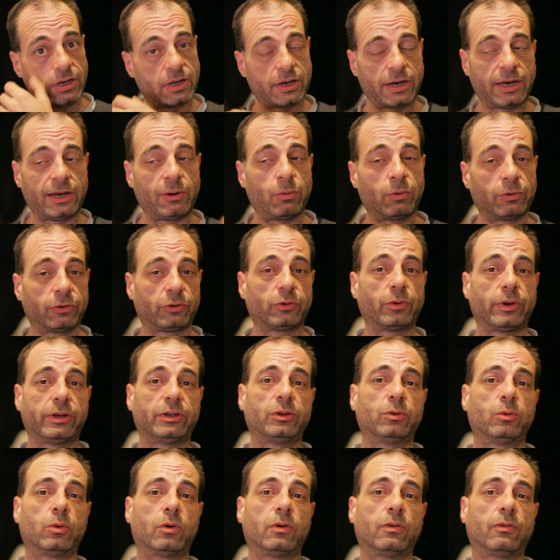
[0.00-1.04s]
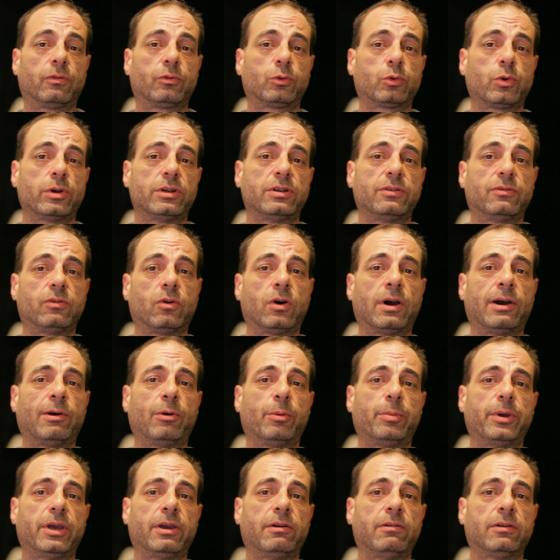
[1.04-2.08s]
in any one 24-hour
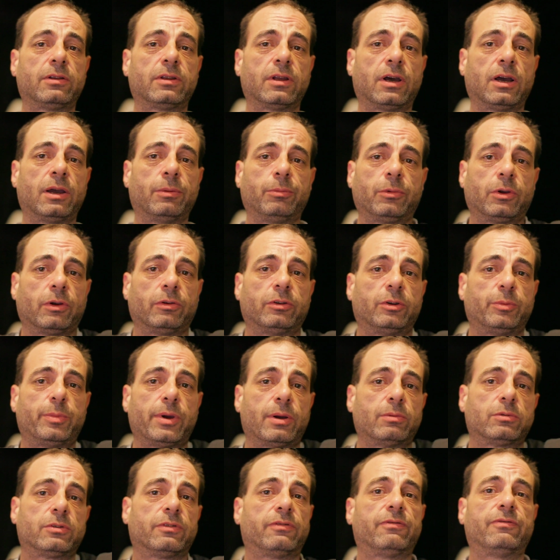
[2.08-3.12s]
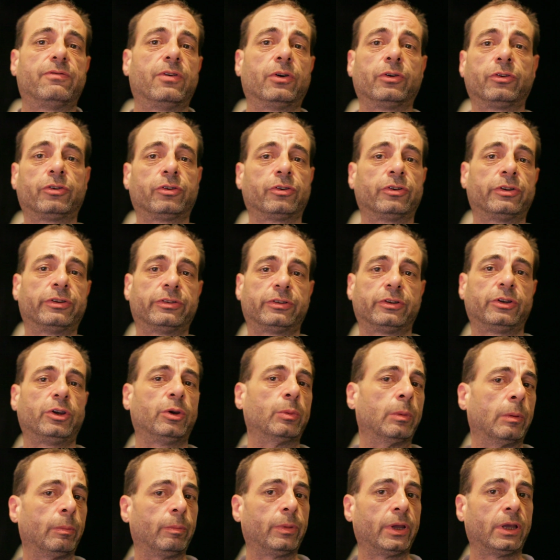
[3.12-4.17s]
period that I'm going to be able to function as a
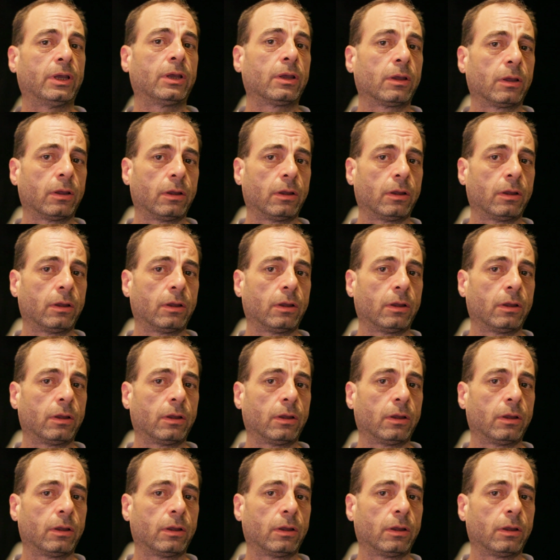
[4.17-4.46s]
human being,